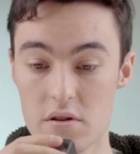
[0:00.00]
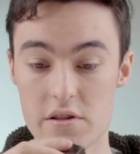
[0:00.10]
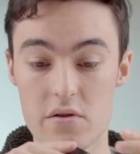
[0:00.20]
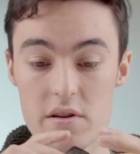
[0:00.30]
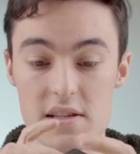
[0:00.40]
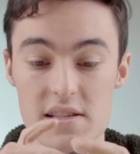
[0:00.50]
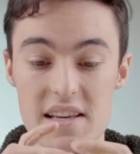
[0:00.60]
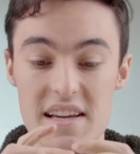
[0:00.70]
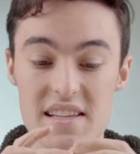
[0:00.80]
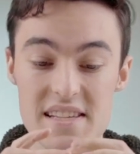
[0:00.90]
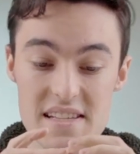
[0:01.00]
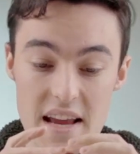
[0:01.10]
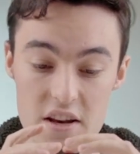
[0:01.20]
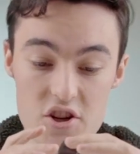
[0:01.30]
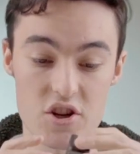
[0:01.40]
So this is the
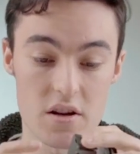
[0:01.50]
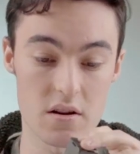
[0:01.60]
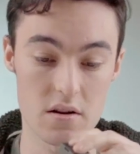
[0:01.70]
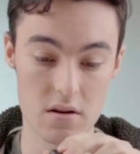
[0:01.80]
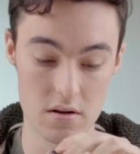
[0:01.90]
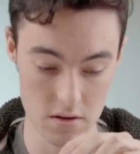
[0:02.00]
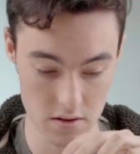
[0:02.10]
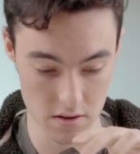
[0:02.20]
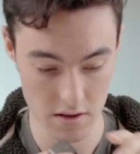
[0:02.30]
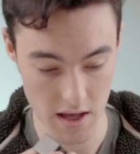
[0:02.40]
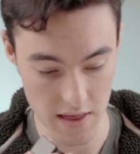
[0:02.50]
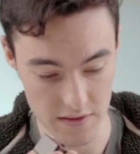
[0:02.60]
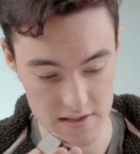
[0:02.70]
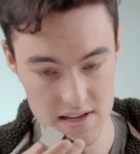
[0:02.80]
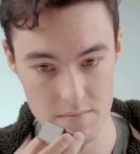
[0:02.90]
extension.
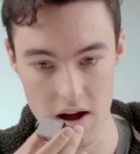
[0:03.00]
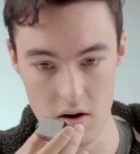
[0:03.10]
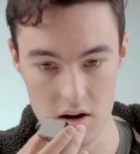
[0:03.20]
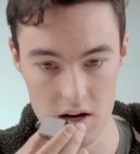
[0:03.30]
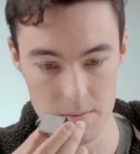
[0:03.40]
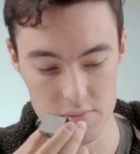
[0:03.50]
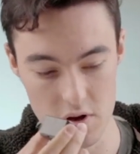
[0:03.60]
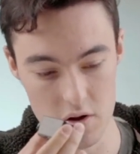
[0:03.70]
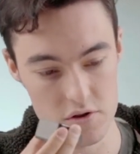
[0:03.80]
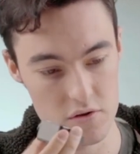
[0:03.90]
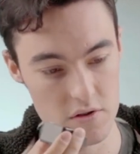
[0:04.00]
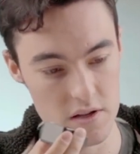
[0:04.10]
And this somehow clips onto